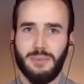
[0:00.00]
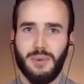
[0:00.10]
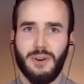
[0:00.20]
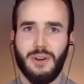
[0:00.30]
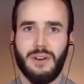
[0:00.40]

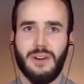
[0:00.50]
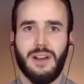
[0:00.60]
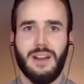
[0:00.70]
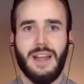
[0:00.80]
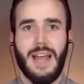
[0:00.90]

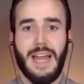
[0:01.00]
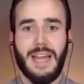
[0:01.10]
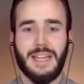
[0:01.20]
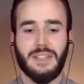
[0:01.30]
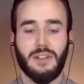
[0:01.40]
entrepreneur
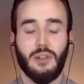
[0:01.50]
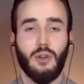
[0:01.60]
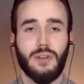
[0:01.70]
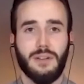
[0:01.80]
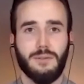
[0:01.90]
and
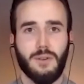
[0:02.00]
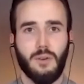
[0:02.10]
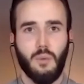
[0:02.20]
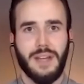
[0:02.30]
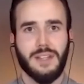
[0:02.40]
looking
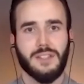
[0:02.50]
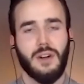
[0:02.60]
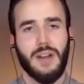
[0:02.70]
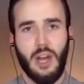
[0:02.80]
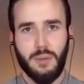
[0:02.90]
for a way
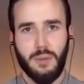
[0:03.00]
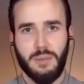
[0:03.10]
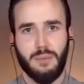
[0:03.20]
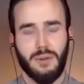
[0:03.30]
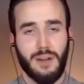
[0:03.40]
to start
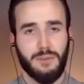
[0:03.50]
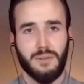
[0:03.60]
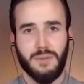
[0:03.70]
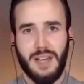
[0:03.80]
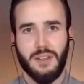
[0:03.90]
helping people and
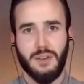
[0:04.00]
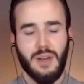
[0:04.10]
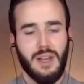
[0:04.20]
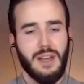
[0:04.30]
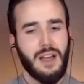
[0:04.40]
offering
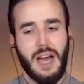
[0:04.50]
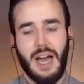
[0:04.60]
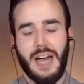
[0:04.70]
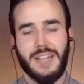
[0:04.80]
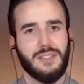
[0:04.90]
value,
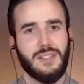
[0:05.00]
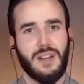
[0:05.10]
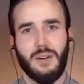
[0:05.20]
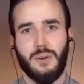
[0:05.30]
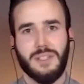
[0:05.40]
I
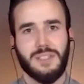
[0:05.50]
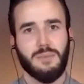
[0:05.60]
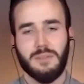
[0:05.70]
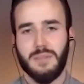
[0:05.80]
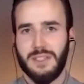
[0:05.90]
just thought, holy
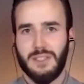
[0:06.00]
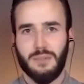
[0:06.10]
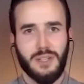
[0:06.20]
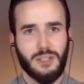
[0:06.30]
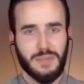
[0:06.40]
smokes,
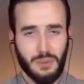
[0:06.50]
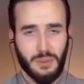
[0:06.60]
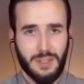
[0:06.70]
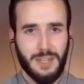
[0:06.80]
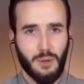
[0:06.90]
medicinal
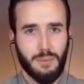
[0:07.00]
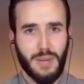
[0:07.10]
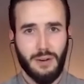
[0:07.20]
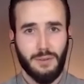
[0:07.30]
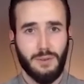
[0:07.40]
mushrooms is only getting
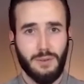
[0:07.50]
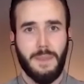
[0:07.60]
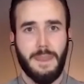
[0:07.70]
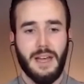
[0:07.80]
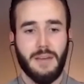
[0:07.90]
more
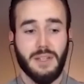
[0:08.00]
powerful.